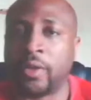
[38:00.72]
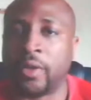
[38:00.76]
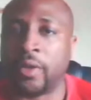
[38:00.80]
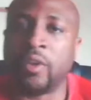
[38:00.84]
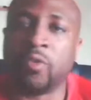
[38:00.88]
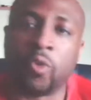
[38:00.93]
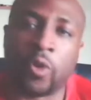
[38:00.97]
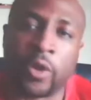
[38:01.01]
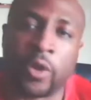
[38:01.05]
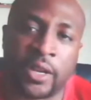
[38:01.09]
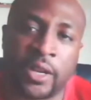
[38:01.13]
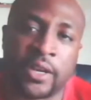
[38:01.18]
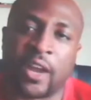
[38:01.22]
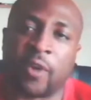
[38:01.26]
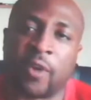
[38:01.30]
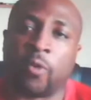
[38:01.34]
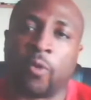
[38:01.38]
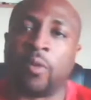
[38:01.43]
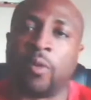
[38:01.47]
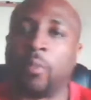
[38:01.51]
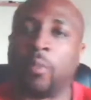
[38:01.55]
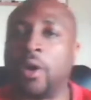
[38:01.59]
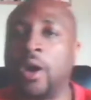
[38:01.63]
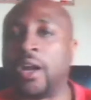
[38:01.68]
Anyone in
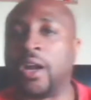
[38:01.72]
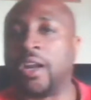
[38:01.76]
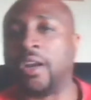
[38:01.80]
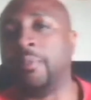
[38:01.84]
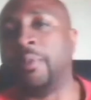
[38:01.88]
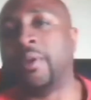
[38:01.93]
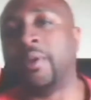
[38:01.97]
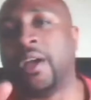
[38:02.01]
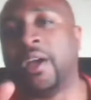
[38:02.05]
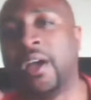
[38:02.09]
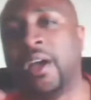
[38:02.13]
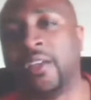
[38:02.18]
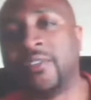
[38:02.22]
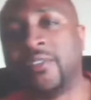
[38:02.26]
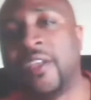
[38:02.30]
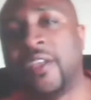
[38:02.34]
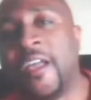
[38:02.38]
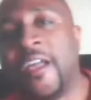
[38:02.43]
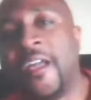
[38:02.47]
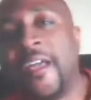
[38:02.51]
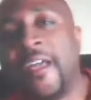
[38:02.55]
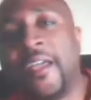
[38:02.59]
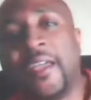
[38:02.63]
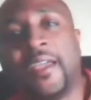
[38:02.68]
network marketing, because
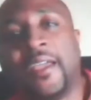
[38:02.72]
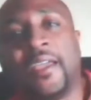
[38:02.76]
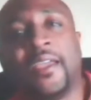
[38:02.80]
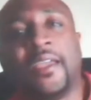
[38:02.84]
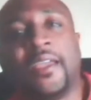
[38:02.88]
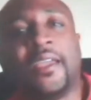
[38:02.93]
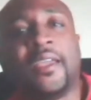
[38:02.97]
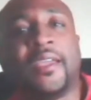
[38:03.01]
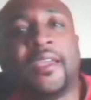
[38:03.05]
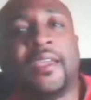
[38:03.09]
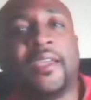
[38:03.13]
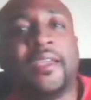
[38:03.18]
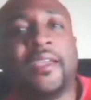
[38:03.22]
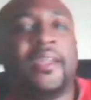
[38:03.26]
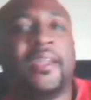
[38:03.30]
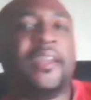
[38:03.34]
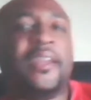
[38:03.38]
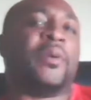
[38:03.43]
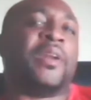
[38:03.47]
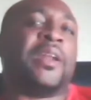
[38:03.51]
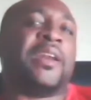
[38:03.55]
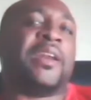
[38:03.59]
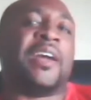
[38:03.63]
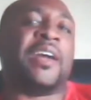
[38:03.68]

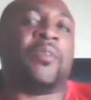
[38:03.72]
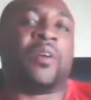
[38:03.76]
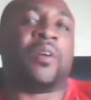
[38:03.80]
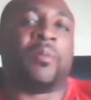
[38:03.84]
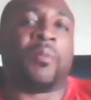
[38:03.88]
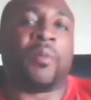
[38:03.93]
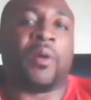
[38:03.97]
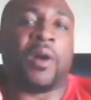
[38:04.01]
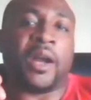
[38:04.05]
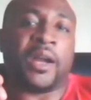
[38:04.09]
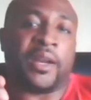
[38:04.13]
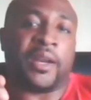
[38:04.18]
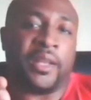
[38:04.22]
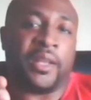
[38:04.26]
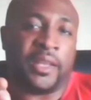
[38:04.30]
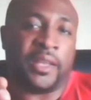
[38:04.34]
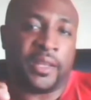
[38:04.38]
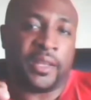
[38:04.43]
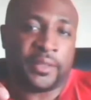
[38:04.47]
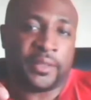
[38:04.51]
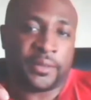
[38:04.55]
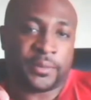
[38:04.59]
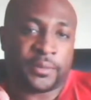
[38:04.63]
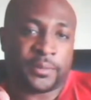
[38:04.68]
anyone in network
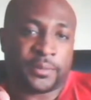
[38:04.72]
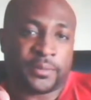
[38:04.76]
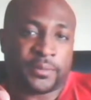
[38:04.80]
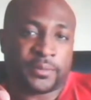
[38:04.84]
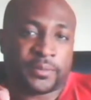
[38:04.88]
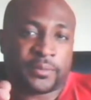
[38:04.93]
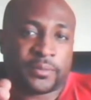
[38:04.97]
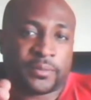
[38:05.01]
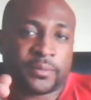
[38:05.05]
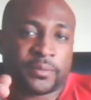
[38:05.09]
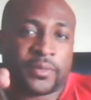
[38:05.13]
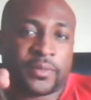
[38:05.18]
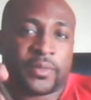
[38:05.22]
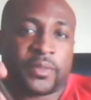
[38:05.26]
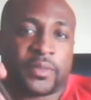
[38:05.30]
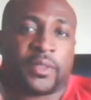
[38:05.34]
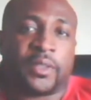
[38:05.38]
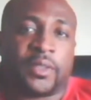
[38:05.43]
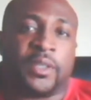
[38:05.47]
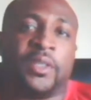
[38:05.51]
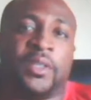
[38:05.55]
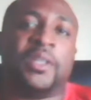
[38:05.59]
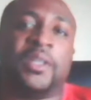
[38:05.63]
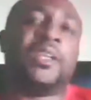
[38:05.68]
marketing
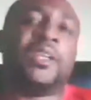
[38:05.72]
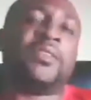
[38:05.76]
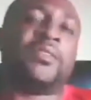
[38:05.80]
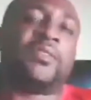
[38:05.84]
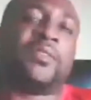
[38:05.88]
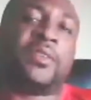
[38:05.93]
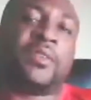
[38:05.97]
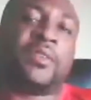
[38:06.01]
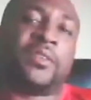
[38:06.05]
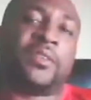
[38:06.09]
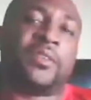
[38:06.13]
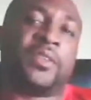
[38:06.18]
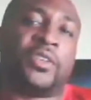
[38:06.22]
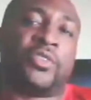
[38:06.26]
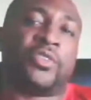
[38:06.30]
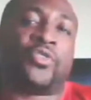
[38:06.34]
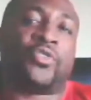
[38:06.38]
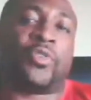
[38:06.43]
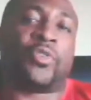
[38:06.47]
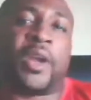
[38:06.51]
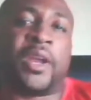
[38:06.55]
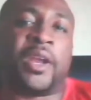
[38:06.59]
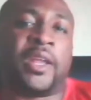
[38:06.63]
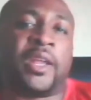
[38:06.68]
needs this
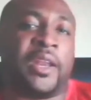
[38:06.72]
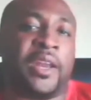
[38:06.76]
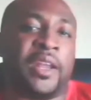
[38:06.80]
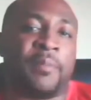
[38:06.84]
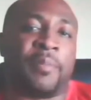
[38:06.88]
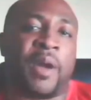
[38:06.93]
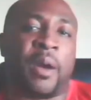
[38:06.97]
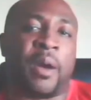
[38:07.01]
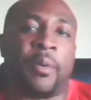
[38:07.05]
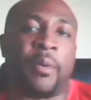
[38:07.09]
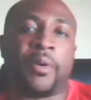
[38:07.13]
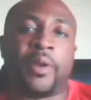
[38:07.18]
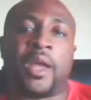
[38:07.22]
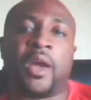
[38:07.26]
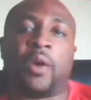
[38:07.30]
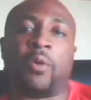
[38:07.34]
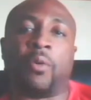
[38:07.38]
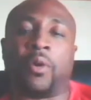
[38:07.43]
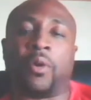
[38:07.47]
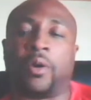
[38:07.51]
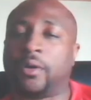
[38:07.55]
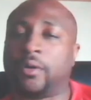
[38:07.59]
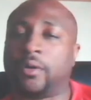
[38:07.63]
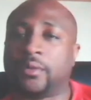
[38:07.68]
training in their Empower
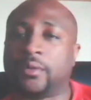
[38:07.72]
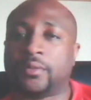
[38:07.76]
Network.